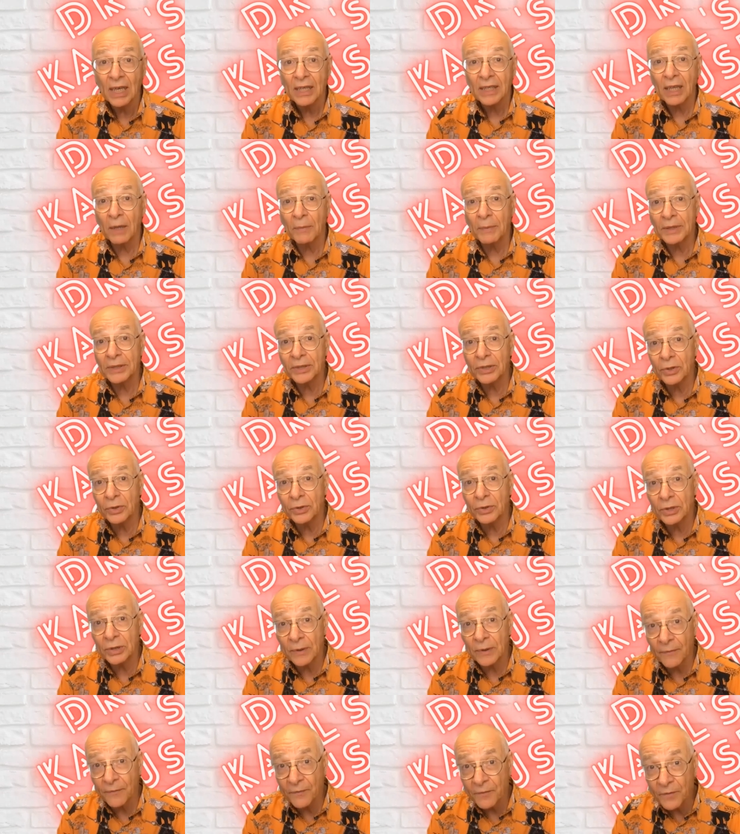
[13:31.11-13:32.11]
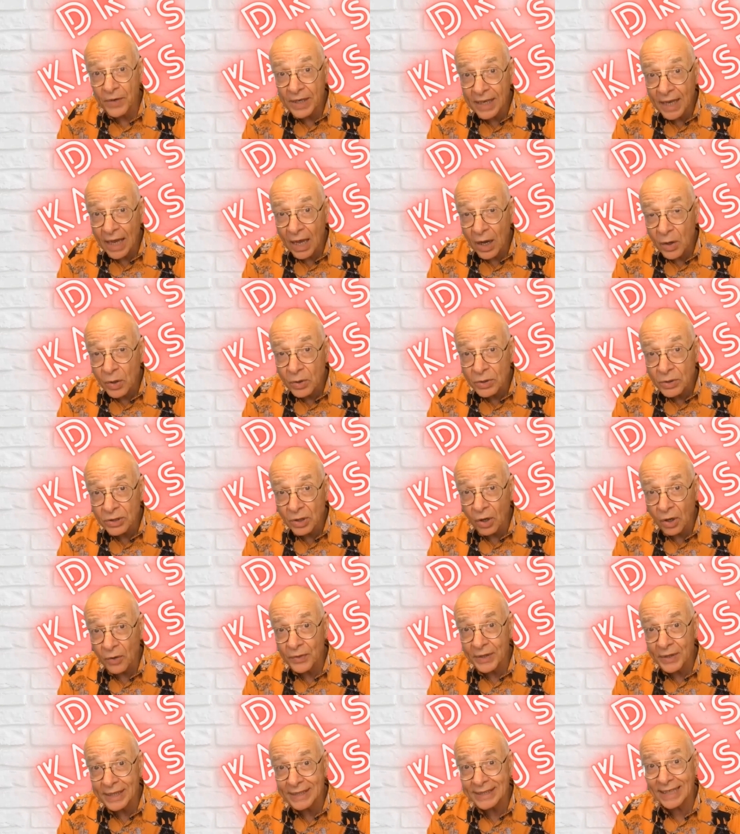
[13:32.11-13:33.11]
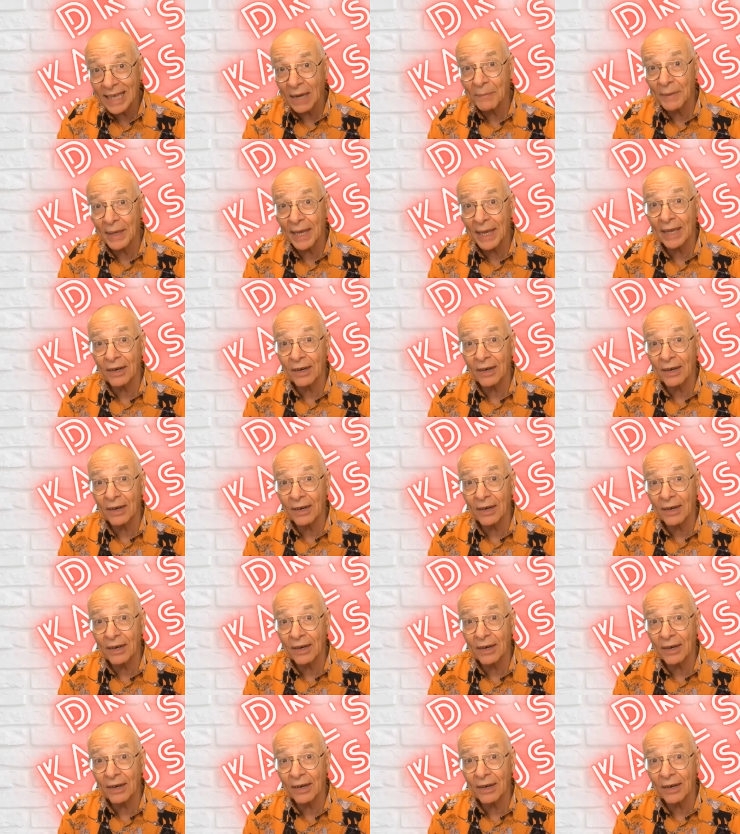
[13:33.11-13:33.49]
There'll be soon some videos on this coming